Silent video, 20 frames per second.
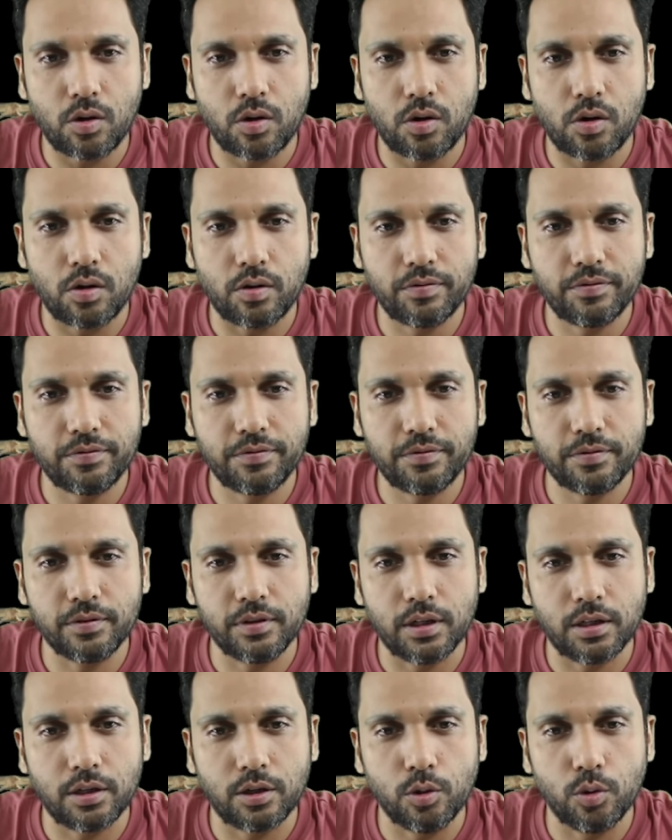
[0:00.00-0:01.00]
of
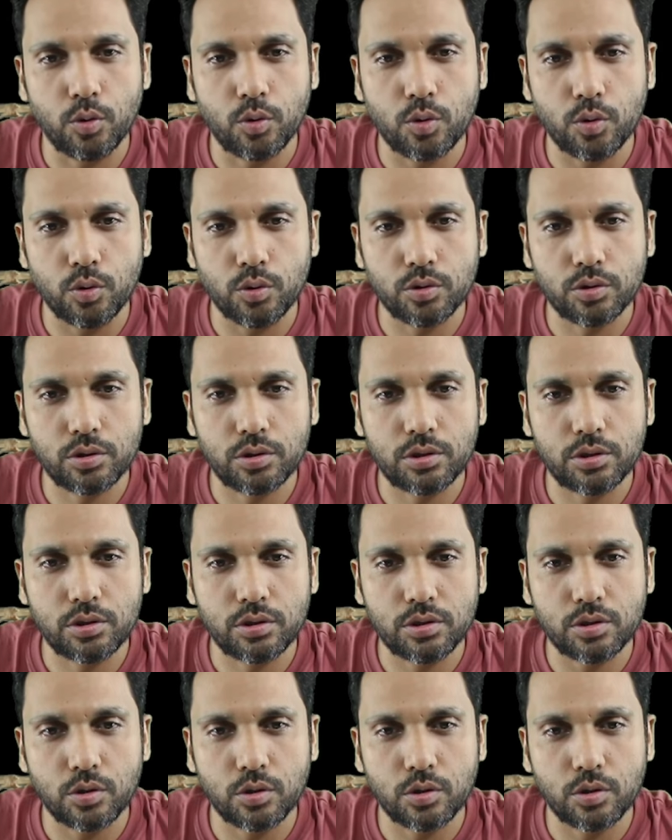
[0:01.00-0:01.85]
the glucose.